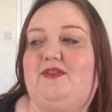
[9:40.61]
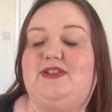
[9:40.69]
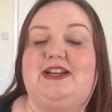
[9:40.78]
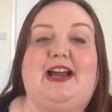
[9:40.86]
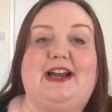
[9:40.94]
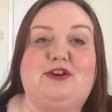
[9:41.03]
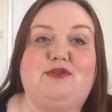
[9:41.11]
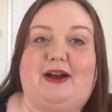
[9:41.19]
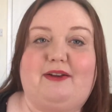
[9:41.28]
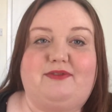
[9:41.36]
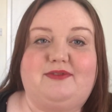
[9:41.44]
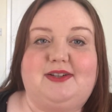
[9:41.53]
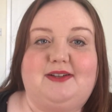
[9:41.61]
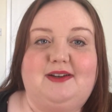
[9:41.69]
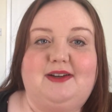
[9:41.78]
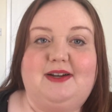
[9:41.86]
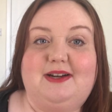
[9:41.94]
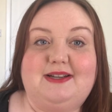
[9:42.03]
to like craft
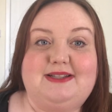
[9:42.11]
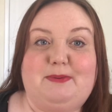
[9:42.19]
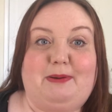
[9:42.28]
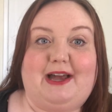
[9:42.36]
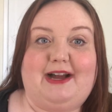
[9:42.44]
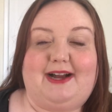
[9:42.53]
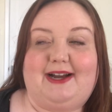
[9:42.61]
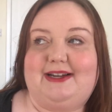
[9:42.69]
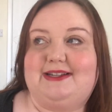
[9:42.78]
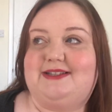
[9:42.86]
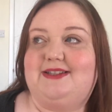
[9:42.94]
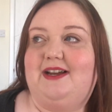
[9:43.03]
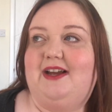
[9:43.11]
supplies,